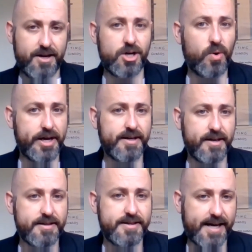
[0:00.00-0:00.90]

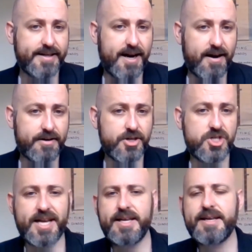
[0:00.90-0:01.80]
Knowing that character
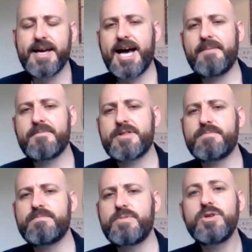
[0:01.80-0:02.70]
Jenny,
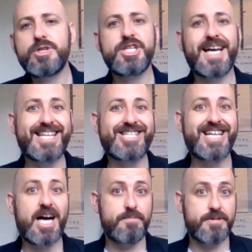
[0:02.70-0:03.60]
some good
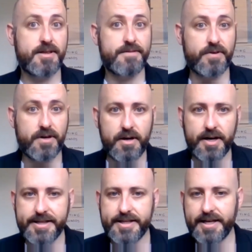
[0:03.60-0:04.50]
challenging obstacles for her,
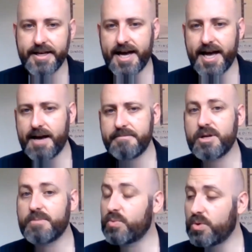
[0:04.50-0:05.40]
I think.
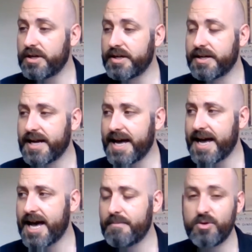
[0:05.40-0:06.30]
Number one
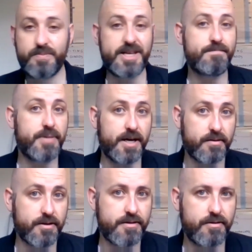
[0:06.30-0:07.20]
would be
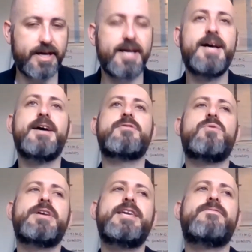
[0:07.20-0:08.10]
parents. Okay,
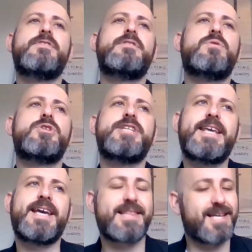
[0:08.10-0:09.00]
so even though
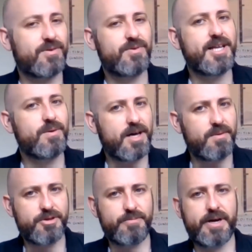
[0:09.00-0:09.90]
Jenny gets on really
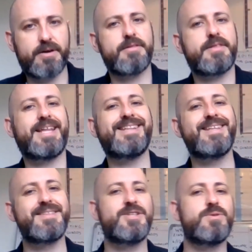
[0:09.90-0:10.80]
well with her parents, in
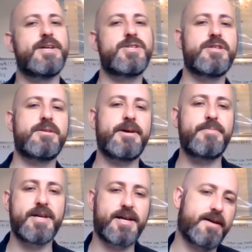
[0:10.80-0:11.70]
this situation there might
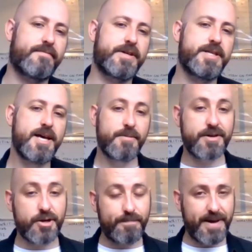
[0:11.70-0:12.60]
be a conflict
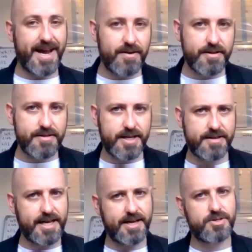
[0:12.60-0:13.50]
because her parents think
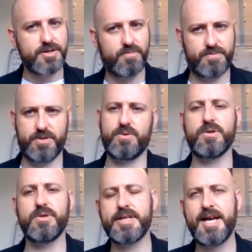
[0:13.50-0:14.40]
Sandra is up to no
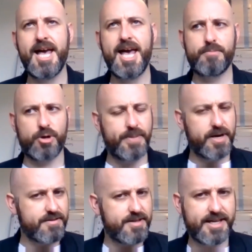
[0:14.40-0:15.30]
good, but her
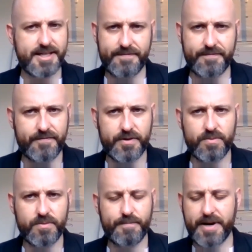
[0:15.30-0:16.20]
parents take a different view.
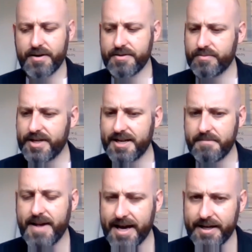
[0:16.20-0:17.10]
Her parents are really
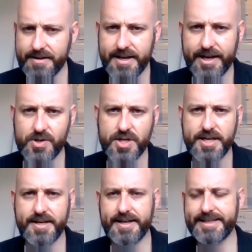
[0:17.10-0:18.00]
mad at
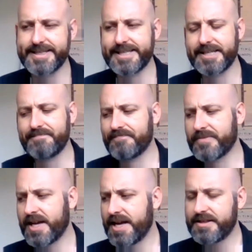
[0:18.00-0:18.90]
Sandra.
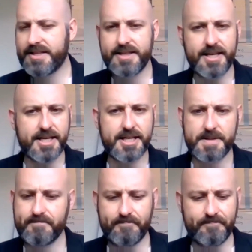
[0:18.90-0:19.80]
They think
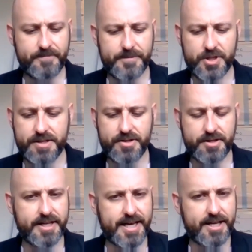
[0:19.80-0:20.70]
she's
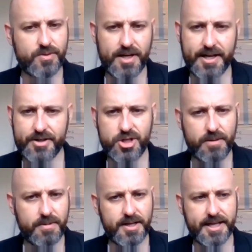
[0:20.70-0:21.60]
just going to get into a lot of
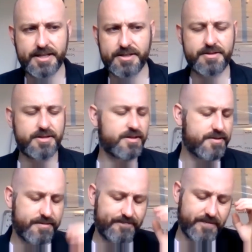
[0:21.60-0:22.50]
trouble, and
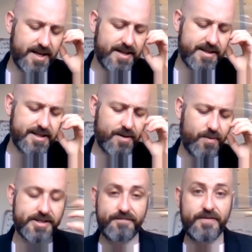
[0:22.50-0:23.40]
they
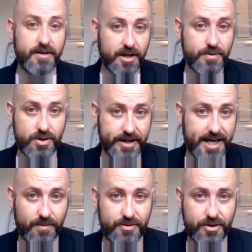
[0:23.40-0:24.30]
want to figure out what's going
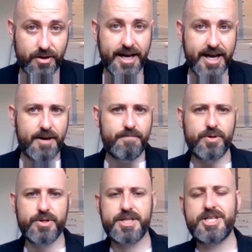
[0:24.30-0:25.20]
on with her.
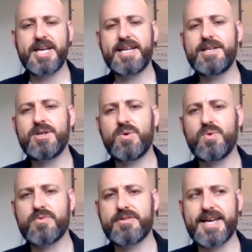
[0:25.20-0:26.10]
But Jenny
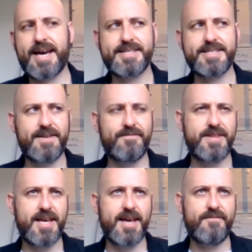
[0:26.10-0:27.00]
knows that if
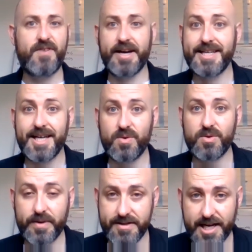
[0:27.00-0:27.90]
they find out
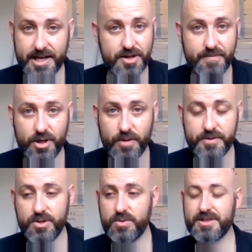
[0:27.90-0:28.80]
what Sandra has been up
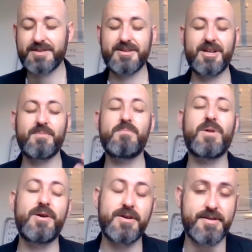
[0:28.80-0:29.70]
to, they're just going to
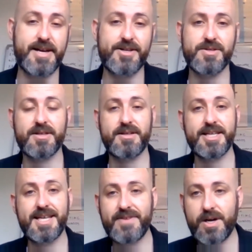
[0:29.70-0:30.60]
murder Sandra. They're going
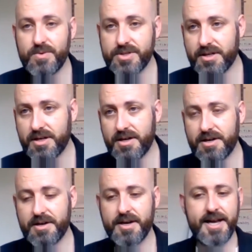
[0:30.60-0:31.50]
to give out to
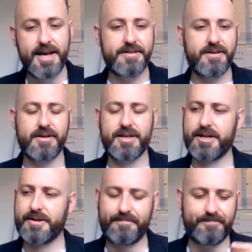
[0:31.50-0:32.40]
her. They're going
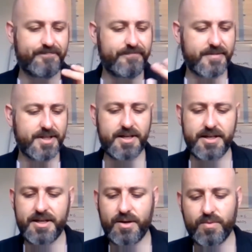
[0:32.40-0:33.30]
to,
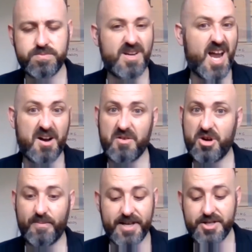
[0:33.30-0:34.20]
you know, lock her
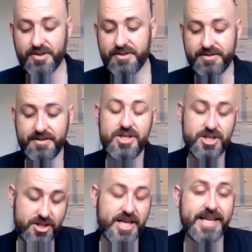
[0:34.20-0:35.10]
up.
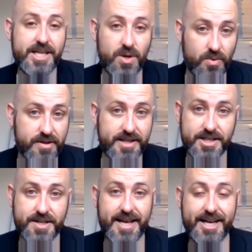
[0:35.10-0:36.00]
Jenny knows that
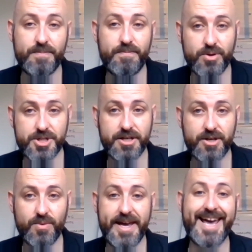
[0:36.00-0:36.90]
they'll just end up pushing
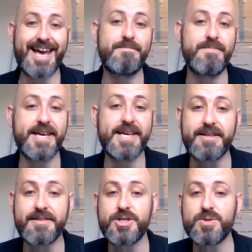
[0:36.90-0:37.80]
her away and making
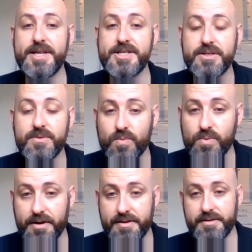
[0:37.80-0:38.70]
the situation
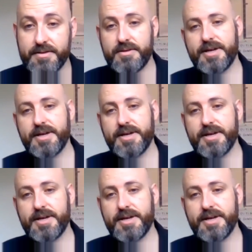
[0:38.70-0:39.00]
worse.